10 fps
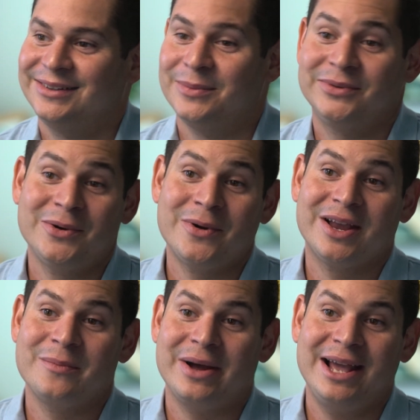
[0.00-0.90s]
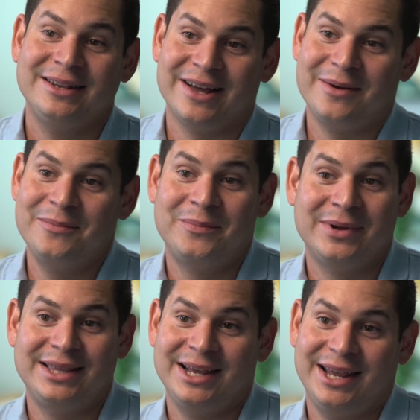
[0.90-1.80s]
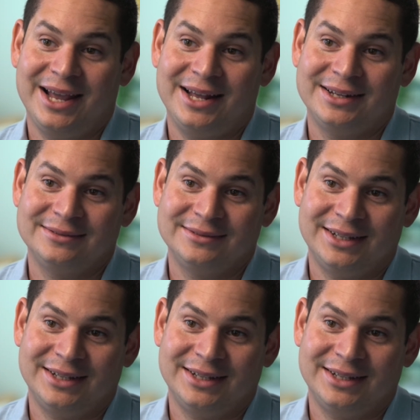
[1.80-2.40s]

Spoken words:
So I'm still working my night job, but they can't